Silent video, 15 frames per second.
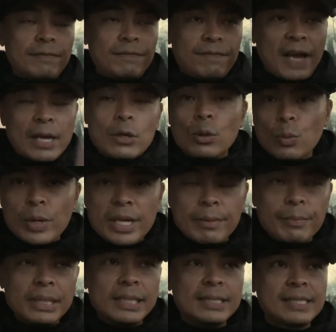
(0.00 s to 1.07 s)
FICO
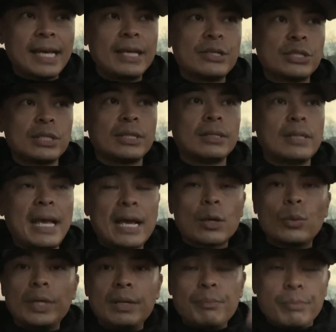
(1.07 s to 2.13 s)
rehabilitation,
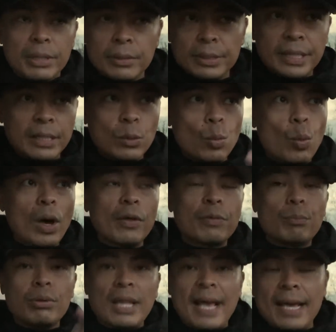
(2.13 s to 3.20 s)
equity building,
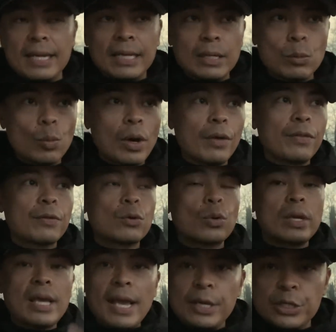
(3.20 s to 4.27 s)
wealth planning, wealth
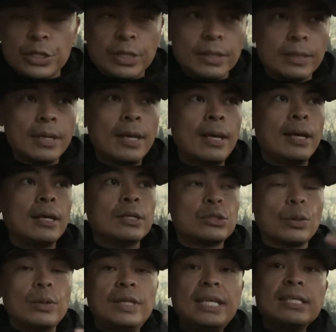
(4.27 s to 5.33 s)
creation.
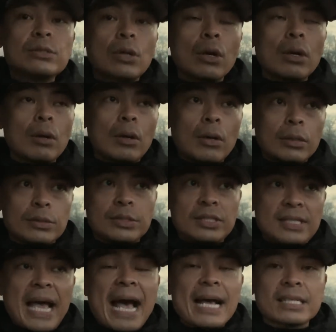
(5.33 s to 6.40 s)
So these are
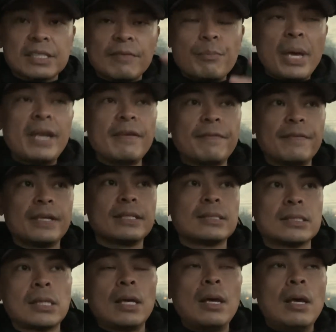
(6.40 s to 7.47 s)
stacks of
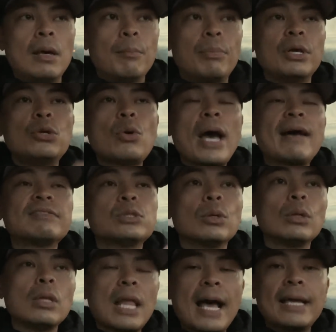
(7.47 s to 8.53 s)
benefits, but you have to
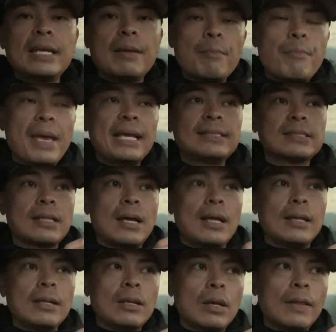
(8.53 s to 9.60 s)
align it based
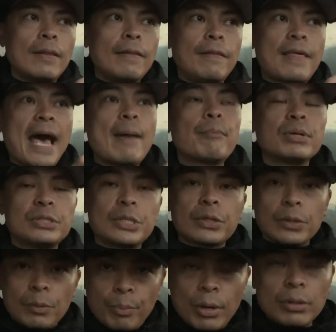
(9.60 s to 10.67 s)
on that
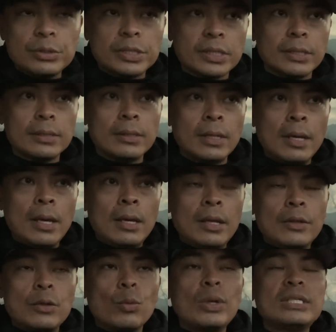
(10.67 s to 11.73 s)
particular person.
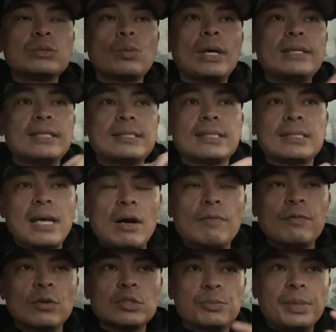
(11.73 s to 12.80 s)
The reason why this is
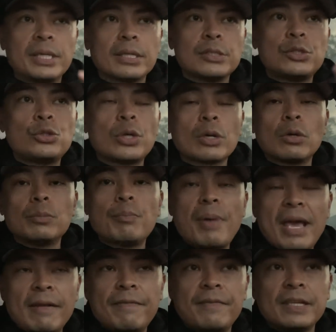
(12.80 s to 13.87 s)
helpful is because trickled
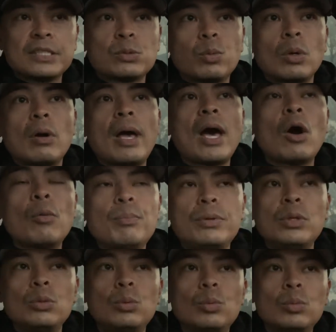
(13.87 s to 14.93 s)
benefits will help
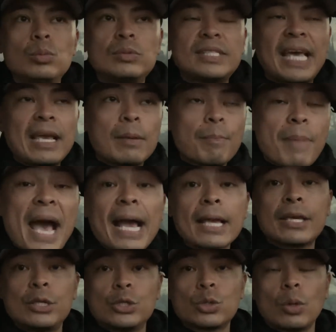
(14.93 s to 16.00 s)
you take back
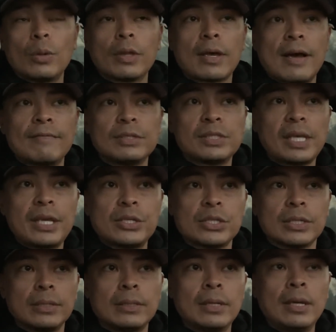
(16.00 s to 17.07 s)
control of the
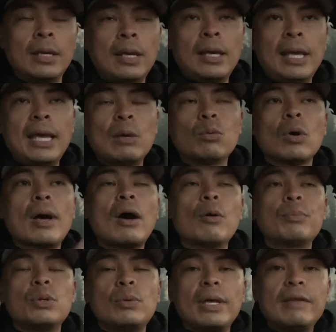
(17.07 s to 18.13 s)
conversation. It will
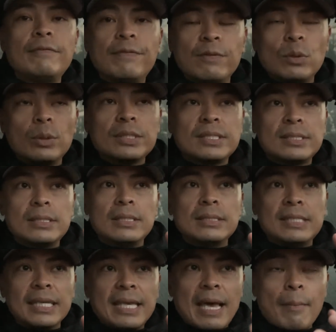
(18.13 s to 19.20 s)
help you influence
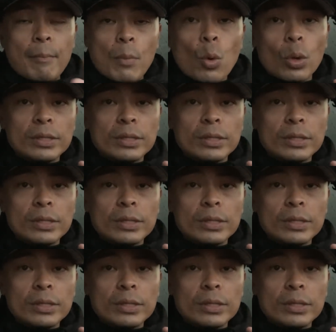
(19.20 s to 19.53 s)
to get more